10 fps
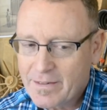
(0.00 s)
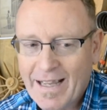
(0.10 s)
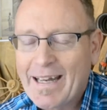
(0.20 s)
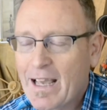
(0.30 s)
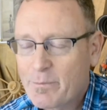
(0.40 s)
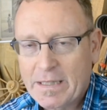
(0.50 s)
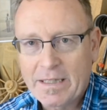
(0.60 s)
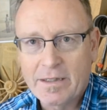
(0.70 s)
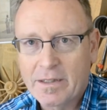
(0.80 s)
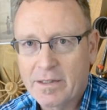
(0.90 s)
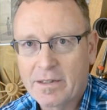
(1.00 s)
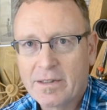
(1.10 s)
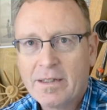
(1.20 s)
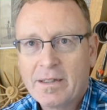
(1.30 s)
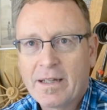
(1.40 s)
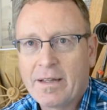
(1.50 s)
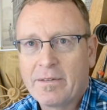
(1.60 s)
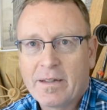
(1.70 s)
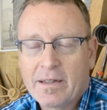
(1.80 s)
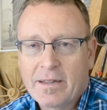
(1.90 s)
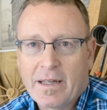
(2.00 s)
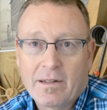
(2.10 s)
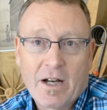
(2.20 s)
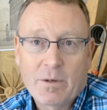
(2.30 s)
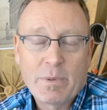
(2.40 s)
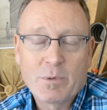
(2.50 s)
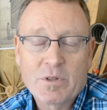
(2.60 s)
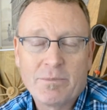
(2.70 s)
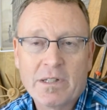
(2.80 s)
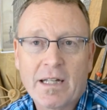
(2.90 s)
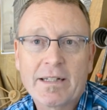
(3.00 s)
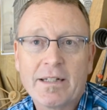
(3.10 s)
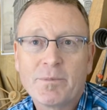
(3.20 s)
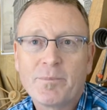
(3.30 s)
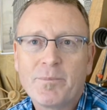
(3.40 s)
dynamic in here, and, and a lot of people seem to like it.